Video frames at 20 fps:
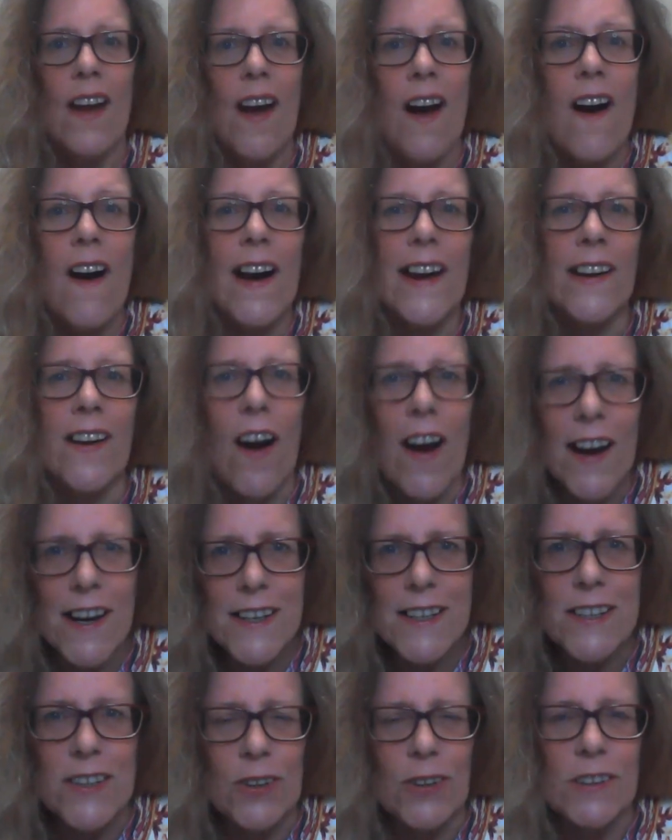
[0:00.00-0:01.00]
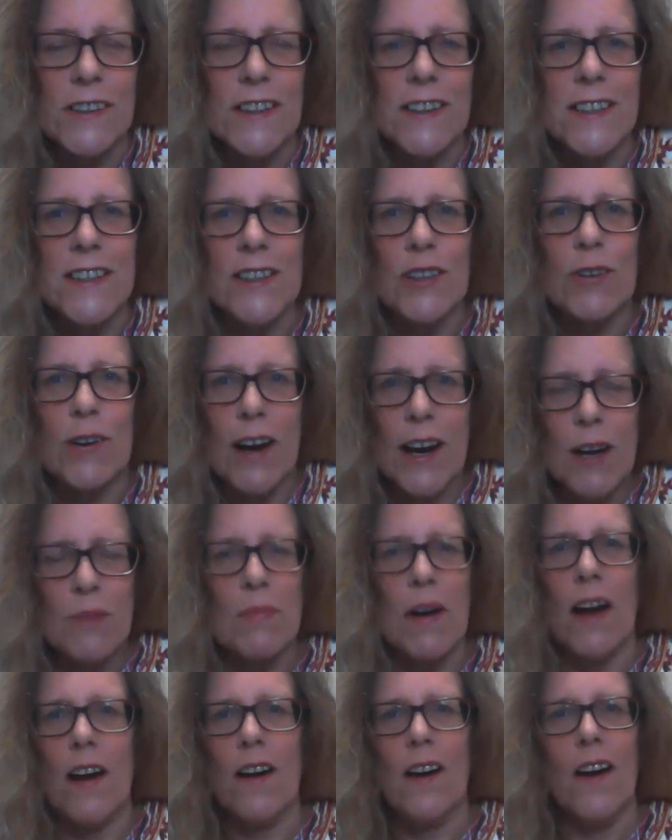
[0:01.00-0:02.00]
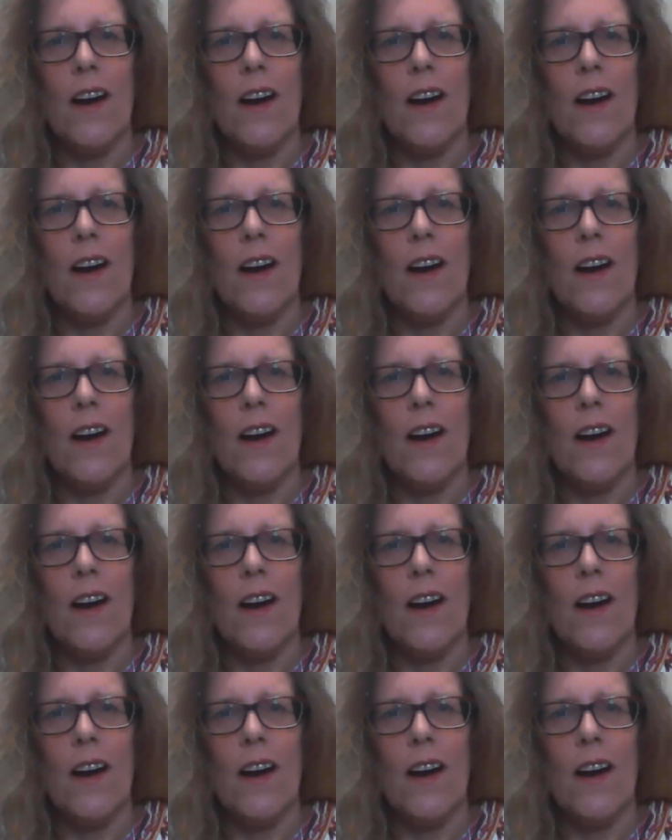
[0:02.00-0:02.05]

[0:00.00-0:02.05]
Hi guys, Doctor Lynda Cramer.